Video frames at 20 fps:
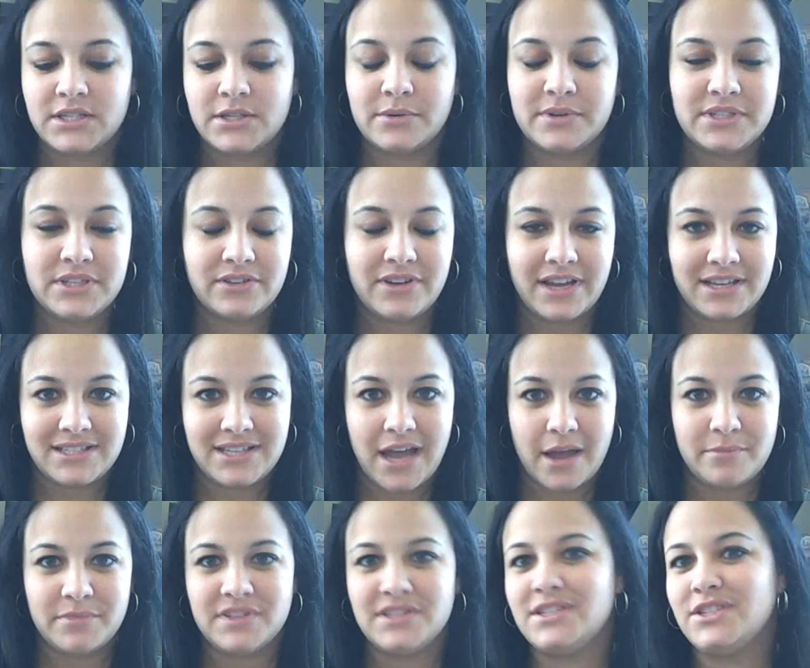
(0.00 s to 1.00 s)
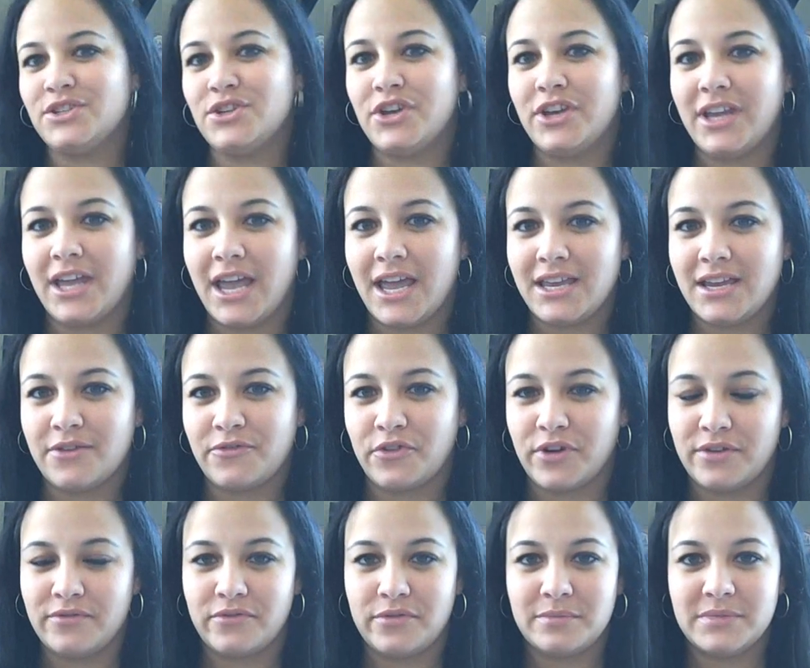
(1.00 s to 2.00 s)
So until next time, this is NuyoRiquena
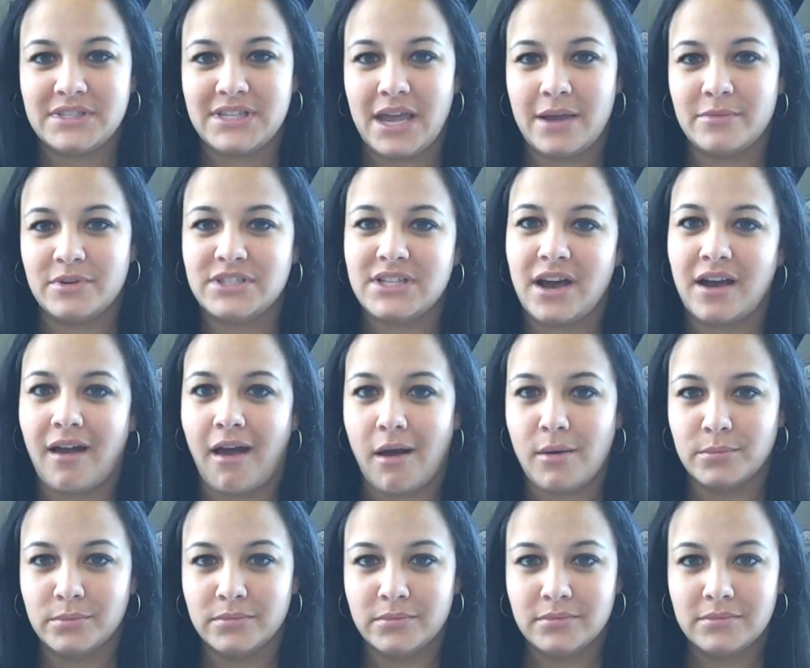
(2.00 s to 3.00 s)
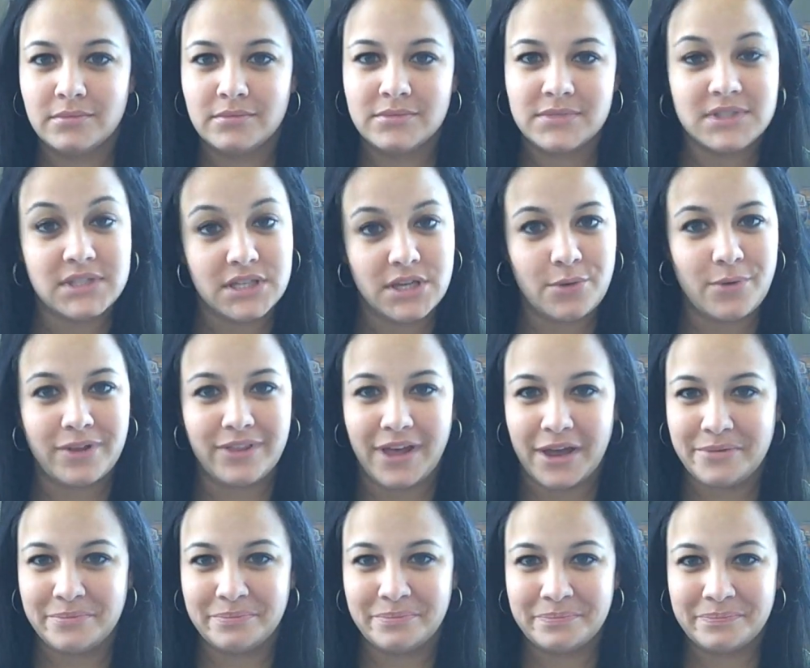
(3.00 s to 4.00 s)
for InfamousGamers.com. See you
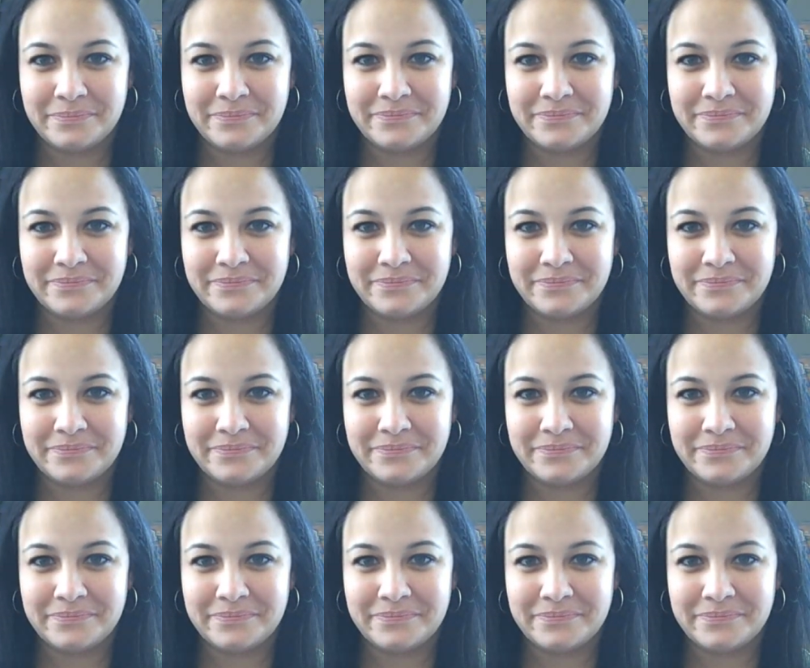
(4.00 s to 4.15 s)
online.